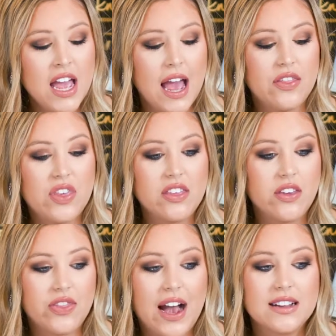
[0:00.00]
I think
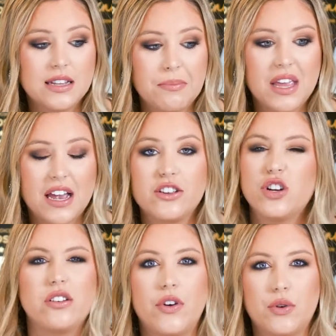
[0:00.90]
that that's something I
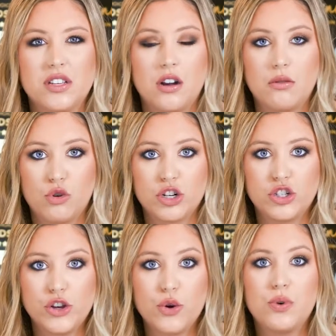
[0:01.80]
should have focused on more
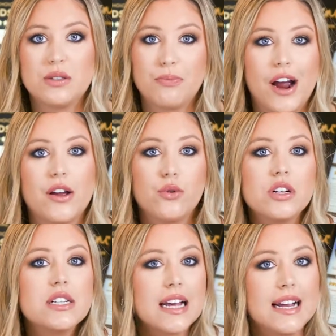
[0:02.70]
too, was
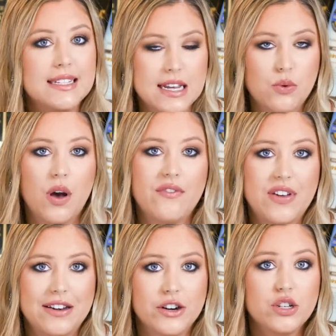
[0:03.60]
prioritizing what
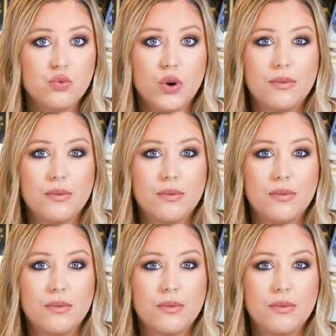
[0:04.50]
vendors were